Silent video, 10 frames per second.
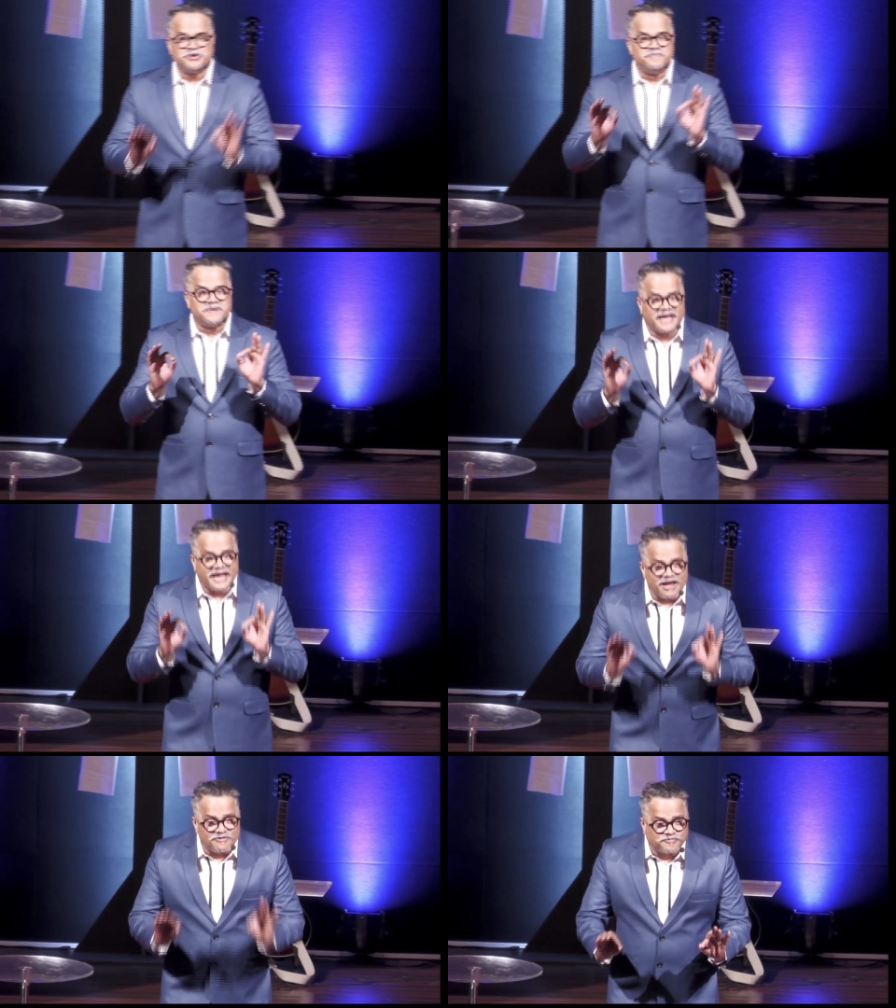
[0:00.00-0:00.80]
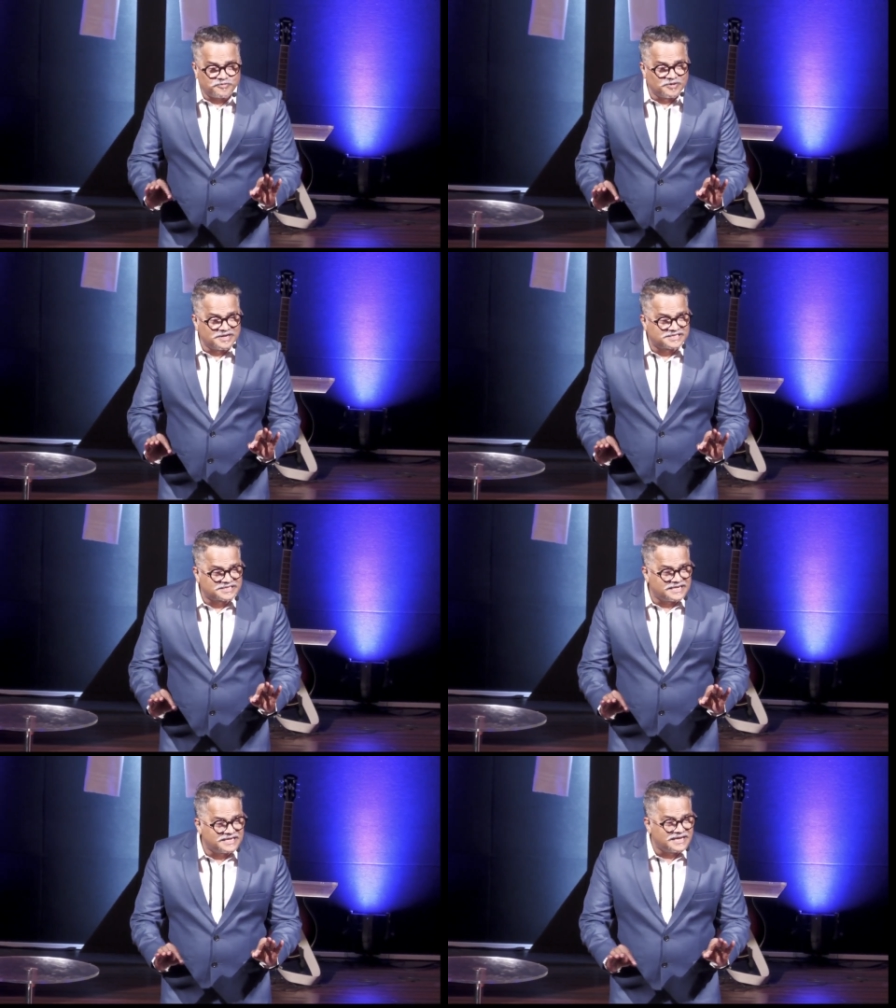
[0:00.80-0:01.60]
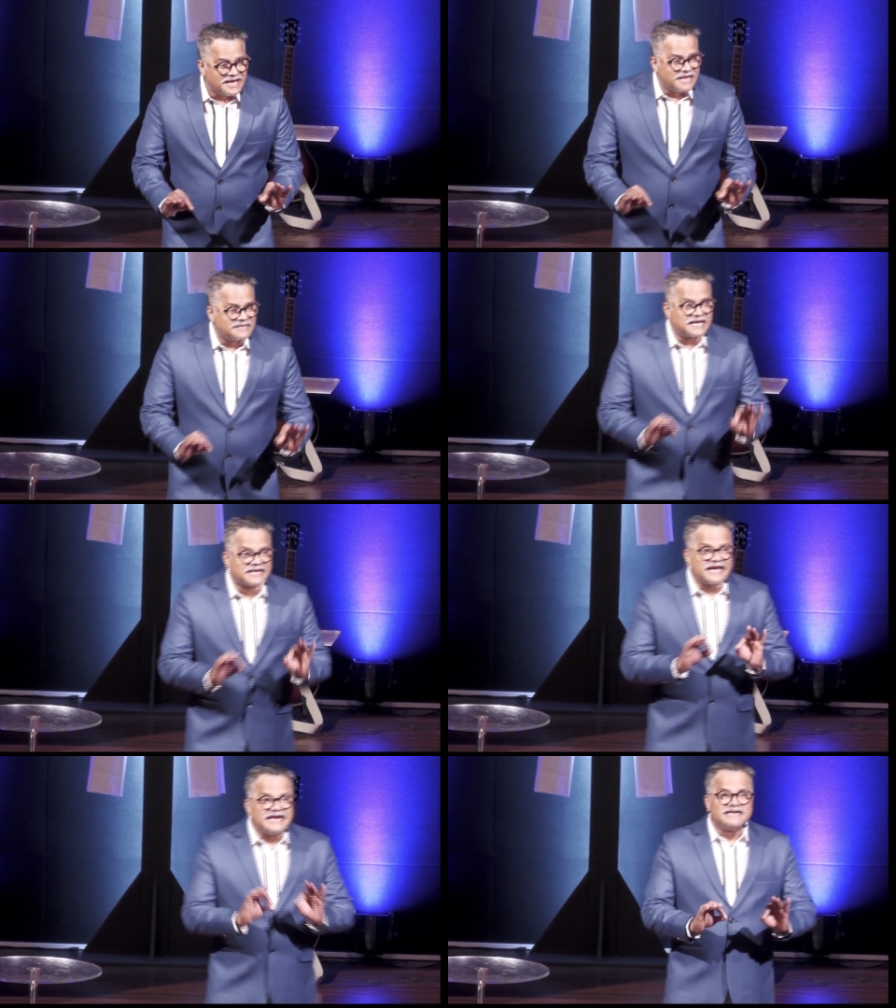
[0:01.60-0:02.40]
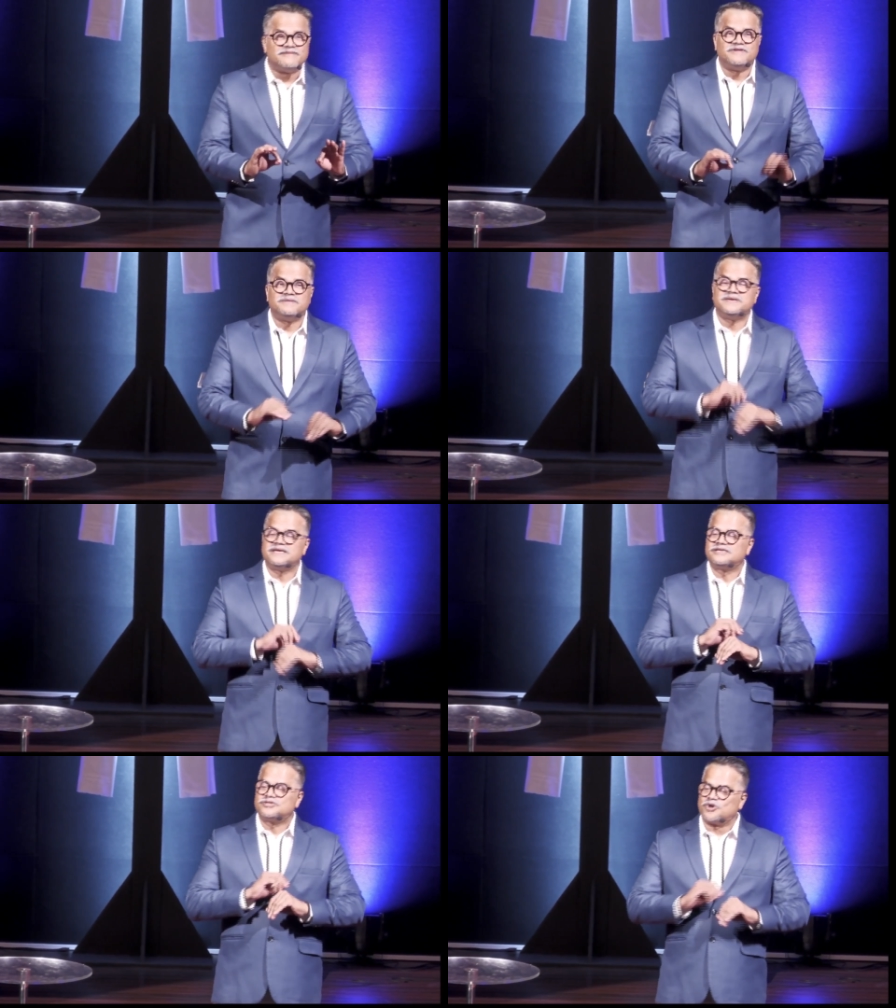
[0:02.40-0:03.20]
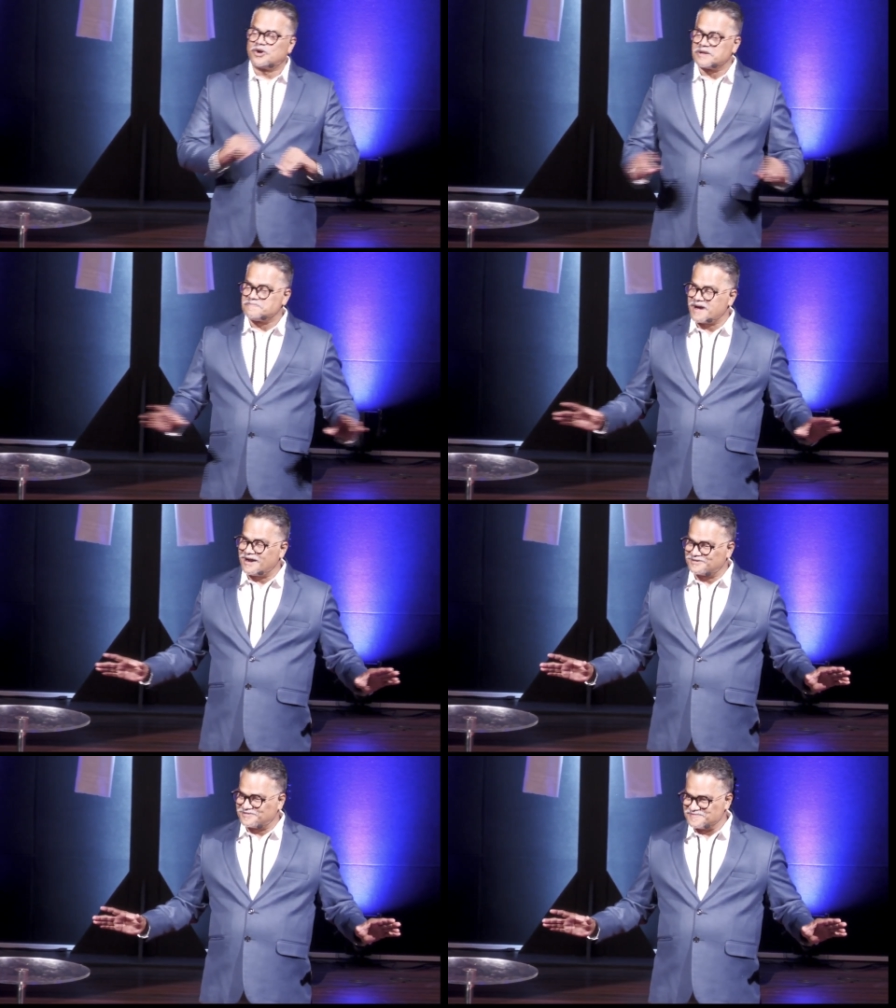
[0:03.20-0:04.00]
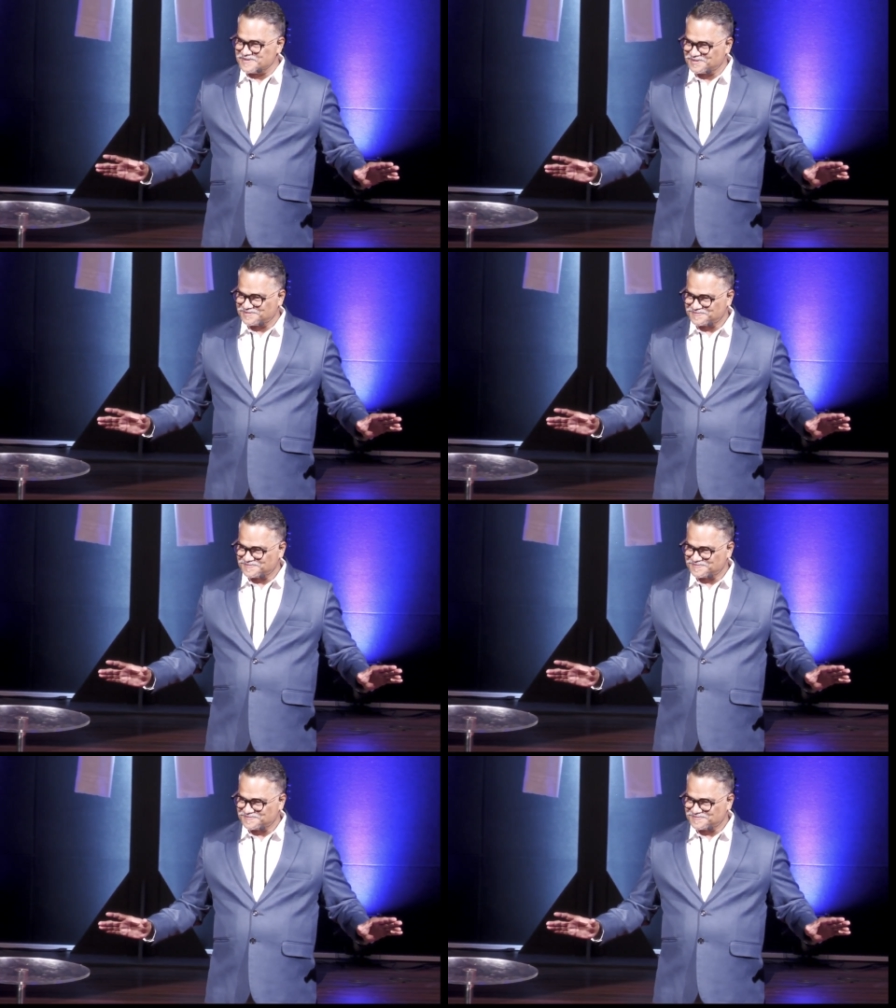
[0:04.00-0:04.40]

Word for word: you behave foolishly, the kingdom will be torn apart from you."